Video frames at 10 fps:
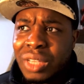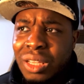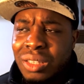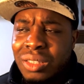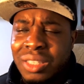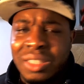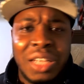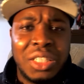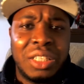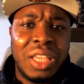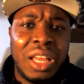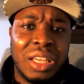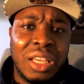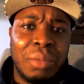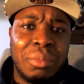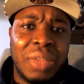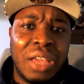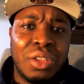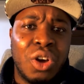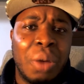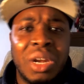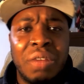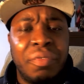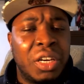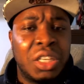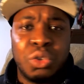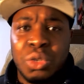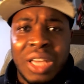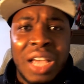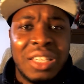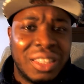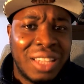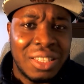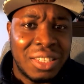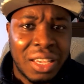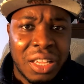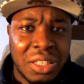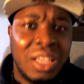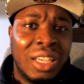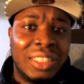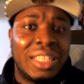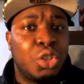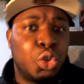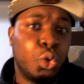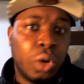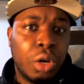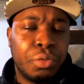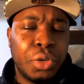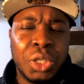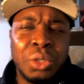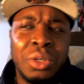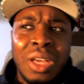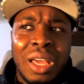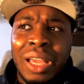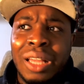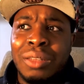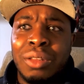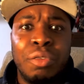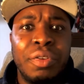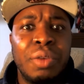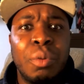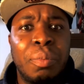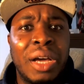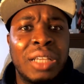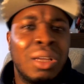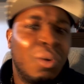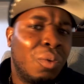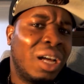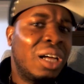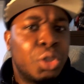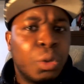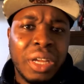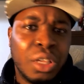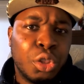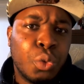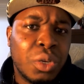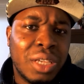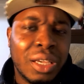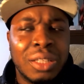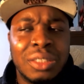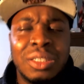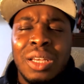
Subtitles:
Sanji telling him that, I'm gonna finish those guys in 10 seconds. Is that too long for you? And Luffy replies, well, I'll do it in 3 seconds.